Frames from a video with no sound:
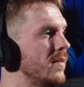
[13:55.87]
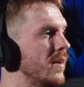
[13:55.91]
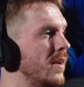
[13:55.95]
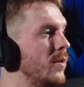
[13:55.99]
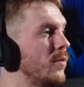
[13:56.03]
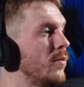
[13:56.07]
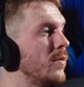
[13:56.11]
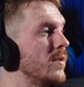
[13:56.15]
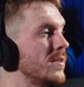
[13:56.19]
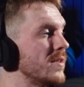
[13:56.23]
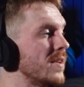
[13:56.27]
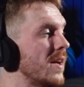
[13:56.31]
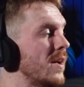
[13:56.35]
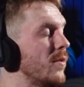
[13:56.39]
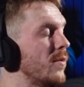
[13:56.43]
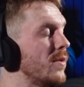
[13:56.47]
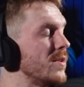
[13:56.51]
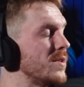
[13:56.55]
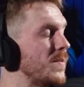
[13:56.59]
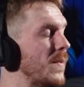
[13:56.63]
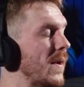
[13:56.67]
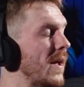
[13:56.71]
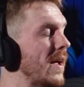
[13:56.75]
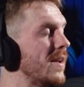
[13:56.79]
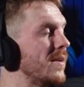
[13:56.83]
I know it's
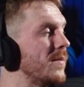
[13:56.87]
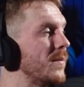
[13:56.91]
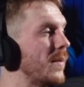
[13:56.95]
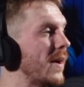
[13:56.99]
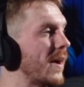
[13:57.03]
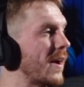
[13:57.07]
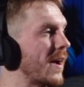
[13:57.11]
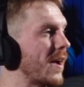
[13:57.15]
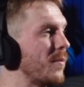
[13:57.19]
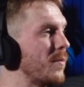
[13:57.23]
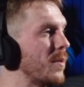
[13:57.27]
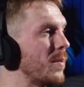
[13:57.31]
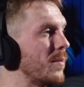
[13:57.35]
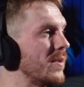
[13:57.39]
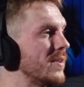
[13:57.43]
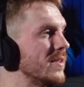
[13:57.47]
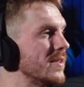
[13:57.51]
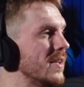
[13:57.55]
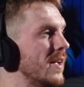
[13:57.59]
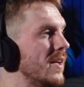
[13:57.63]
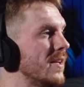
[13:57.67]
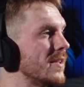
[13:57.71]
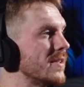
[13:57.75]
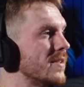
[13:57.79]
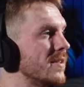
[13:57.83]
Ben, but I can't remember his last